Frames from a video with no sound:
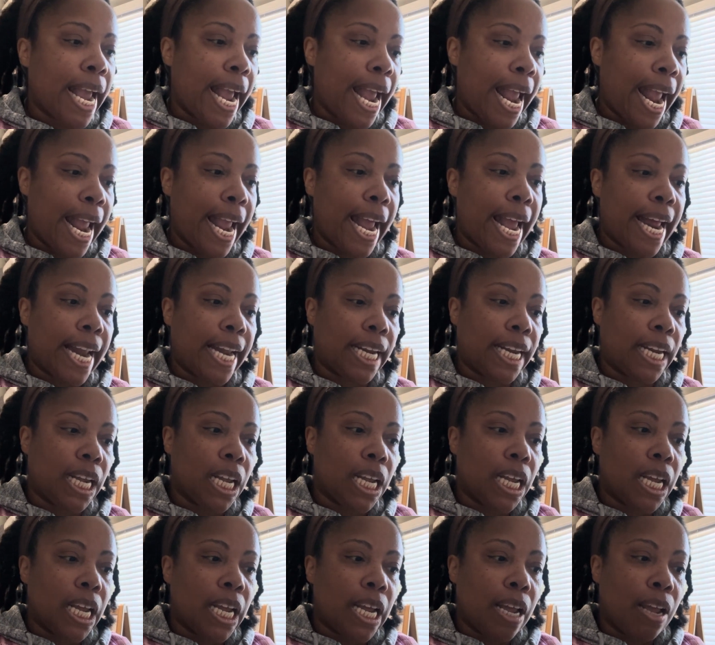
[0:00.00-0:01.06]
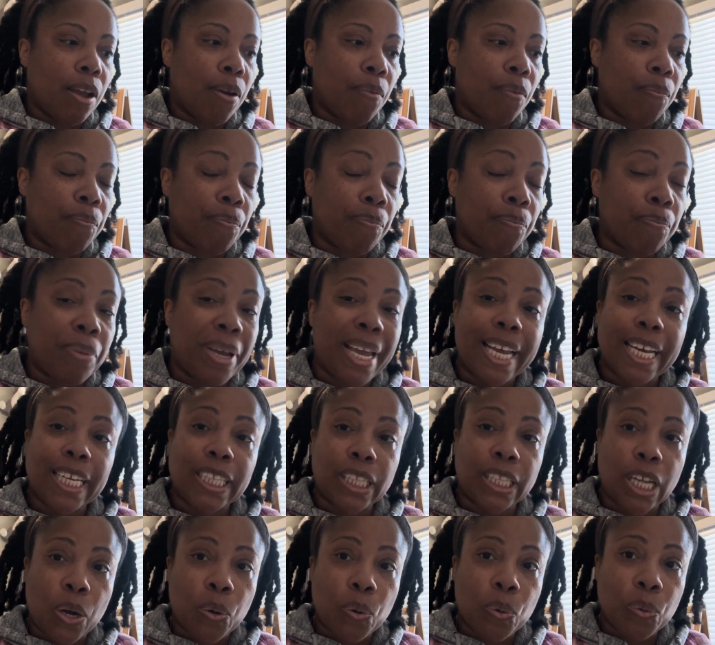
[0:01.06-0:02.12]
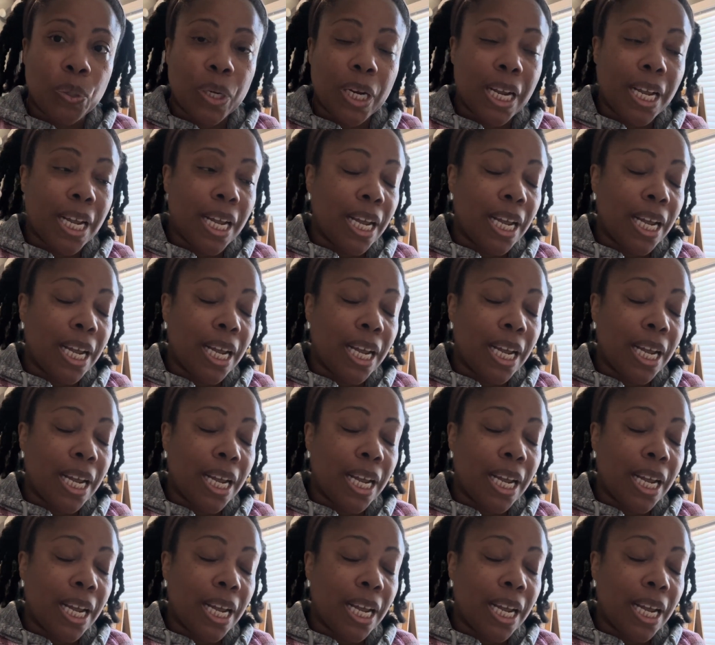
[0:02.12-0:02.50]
And being alone,